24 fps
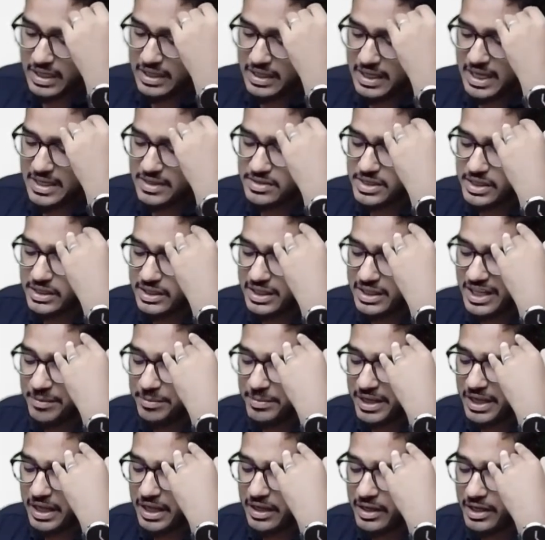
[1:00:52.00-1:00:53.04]
last year they have
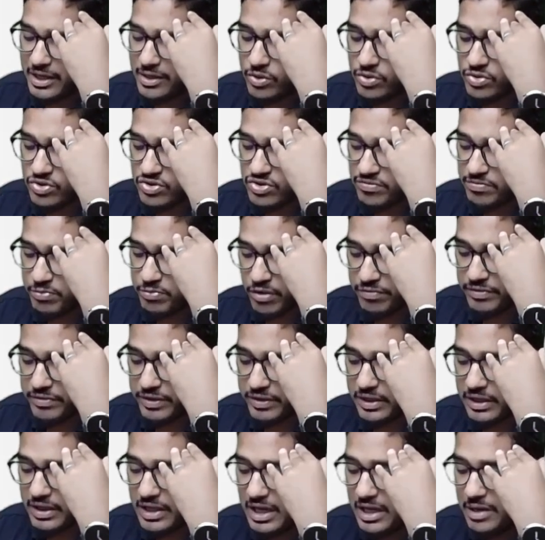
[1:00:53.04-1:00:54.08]
made 100 crores of profit,